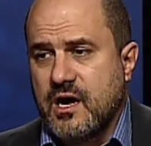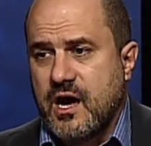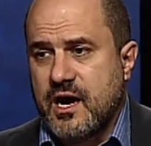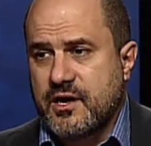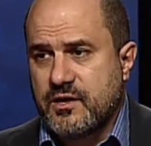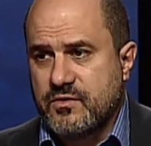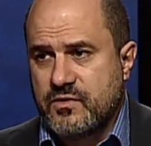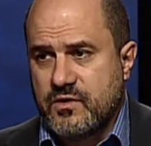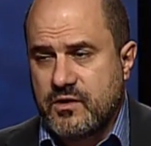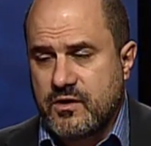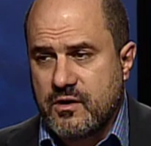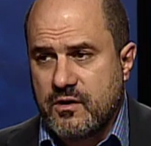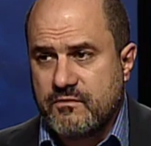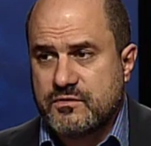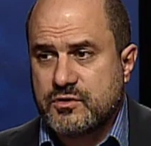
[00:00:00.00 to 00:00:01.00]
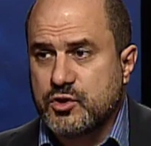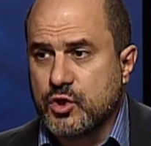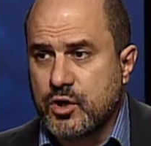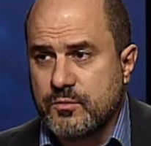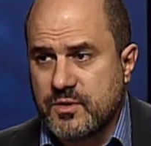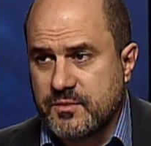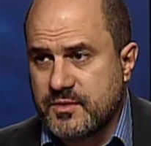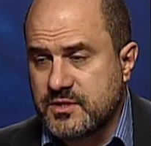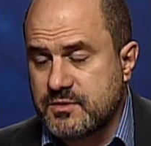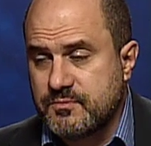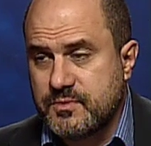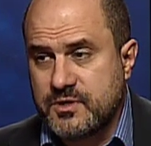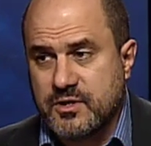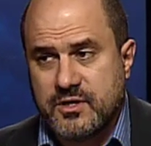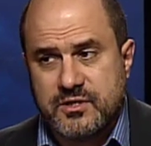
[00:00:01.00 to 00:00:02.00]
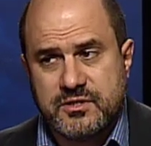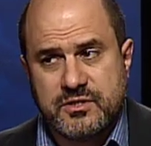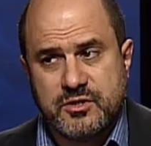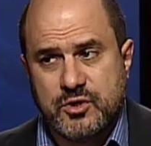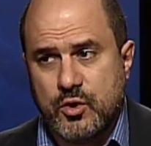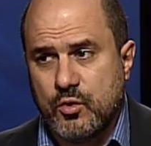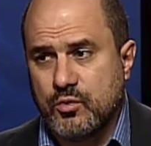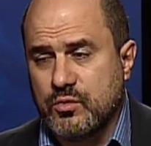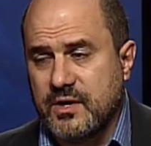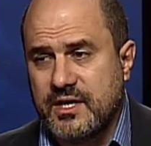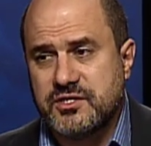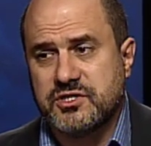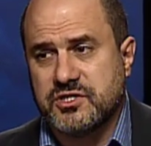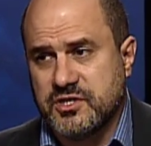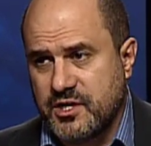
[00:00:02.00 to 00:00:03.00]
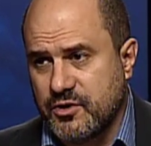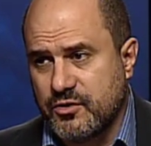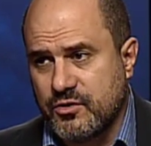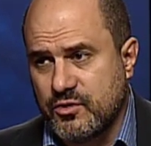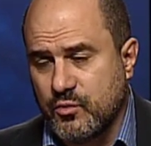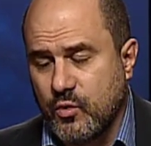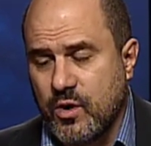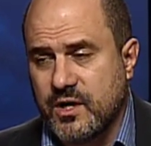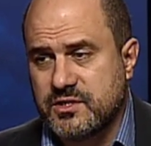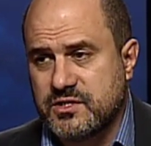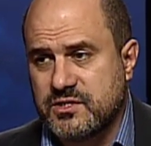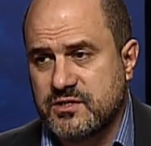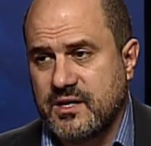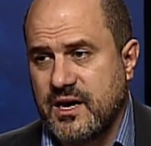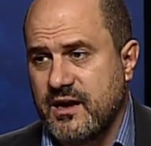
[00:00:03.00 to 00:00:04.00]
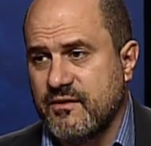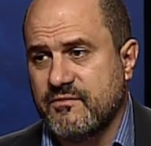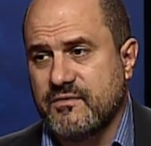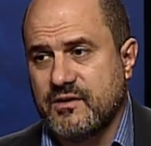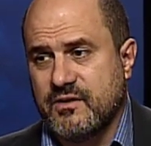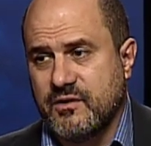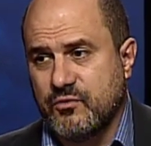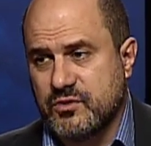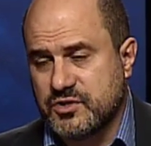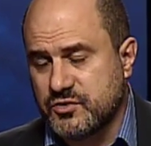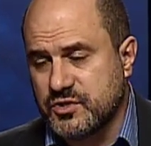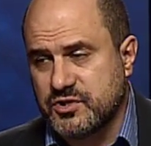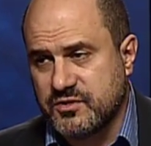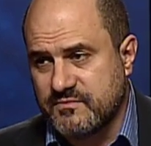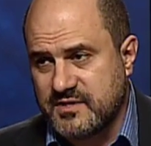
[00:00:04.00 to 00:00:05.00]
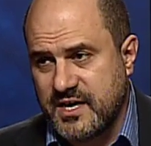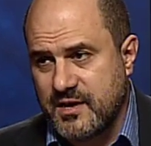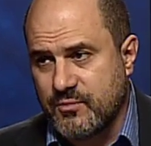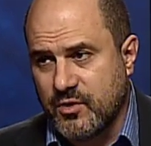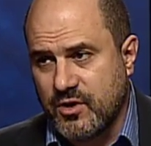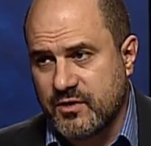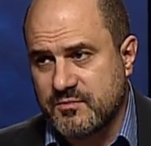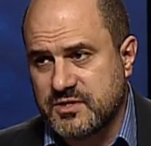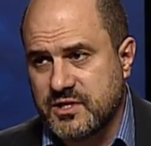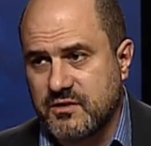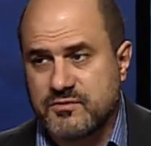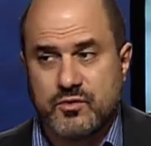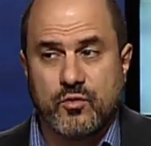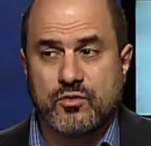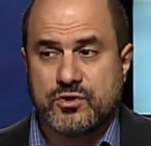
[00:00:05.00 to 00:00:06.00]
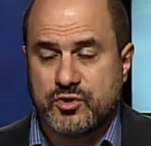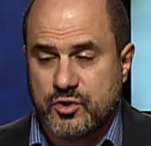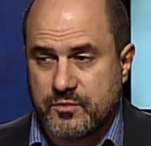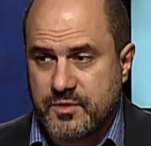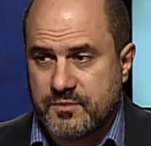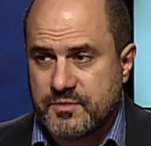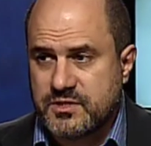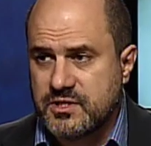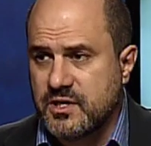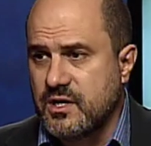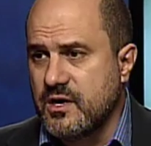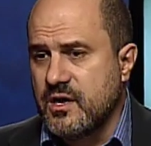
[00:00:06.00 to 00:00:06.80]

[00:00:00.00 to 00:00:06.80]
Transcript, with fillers: I can think of term limits because no legislator wants to have a restriction of TABOR on themselves or term limits.